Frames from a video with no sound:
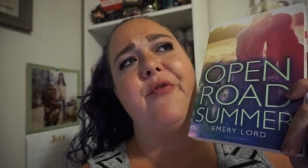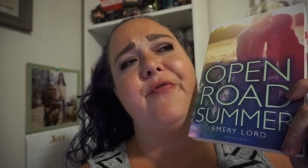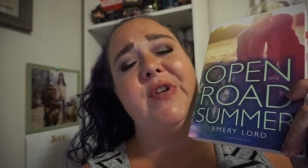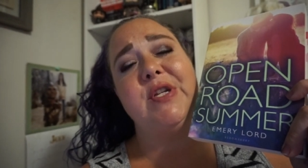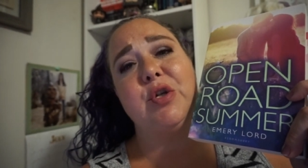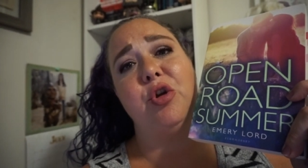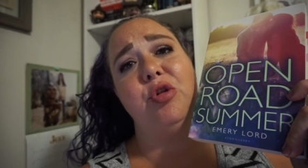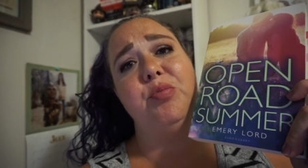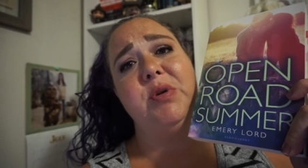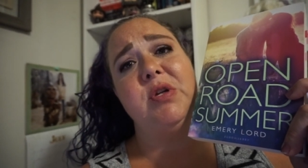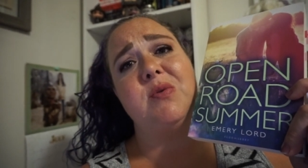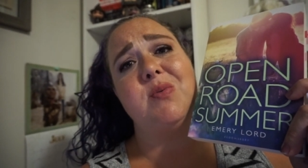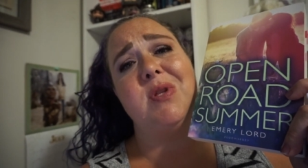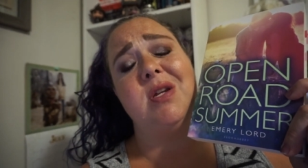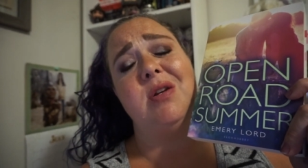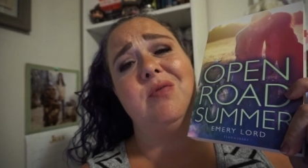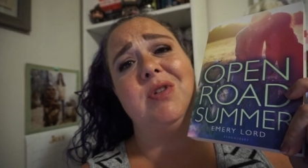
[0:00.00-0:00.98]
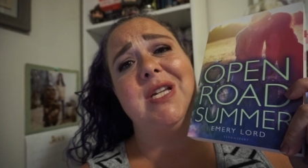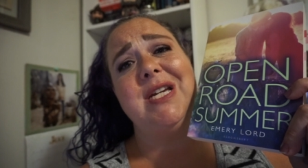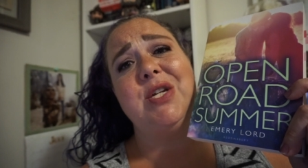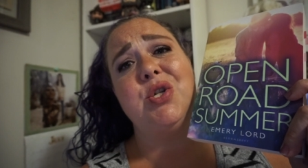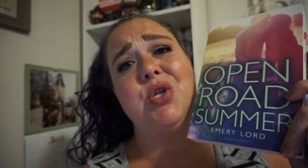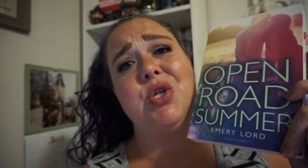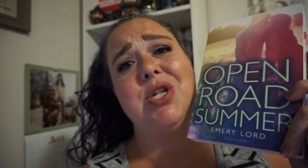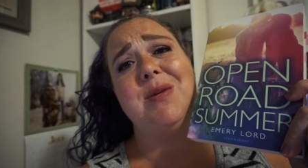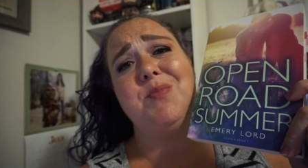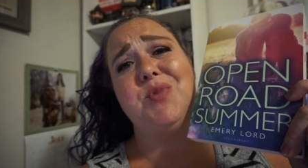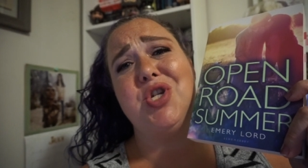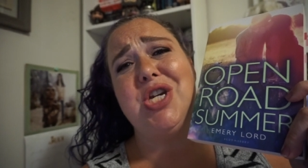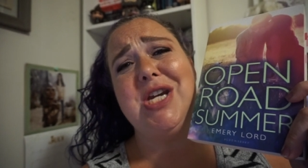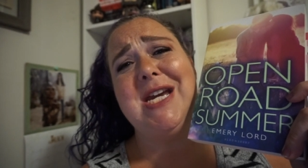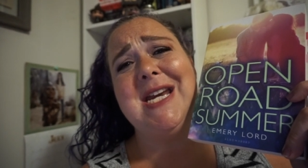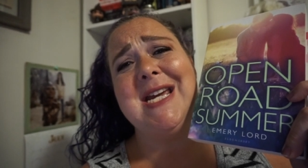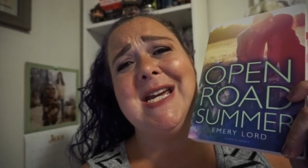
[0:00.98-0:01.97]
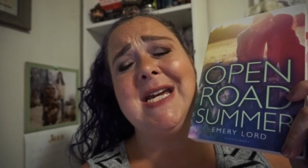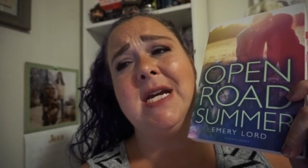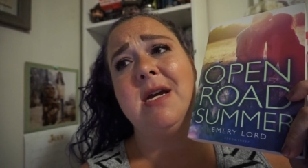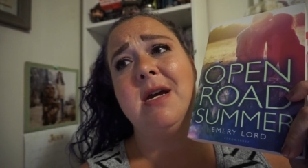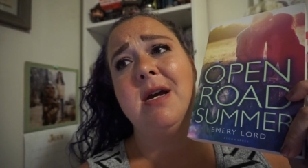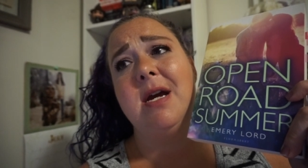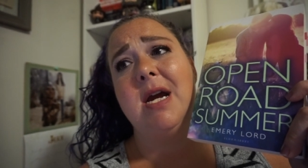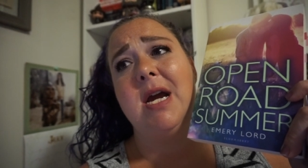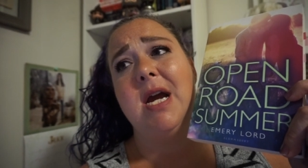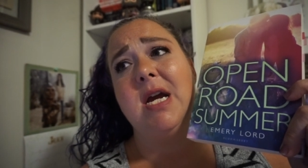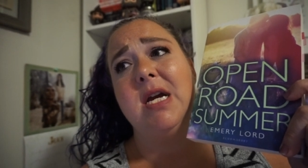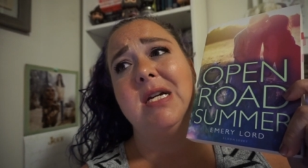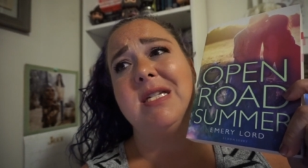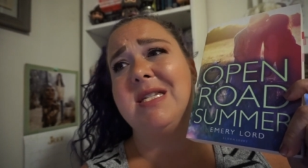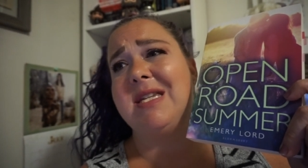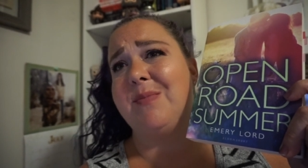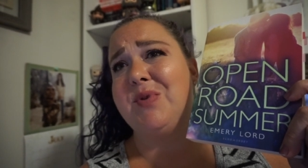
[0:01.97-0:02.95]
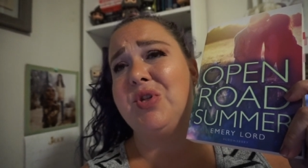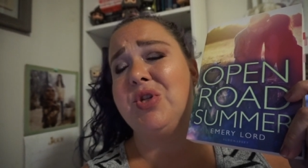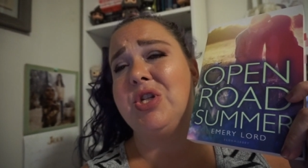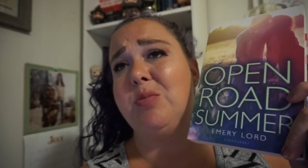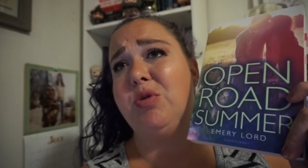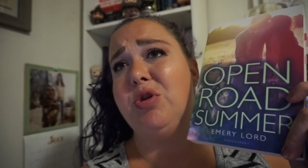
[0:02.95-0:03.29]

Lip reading: physical abuse within a relationship, cheating, substance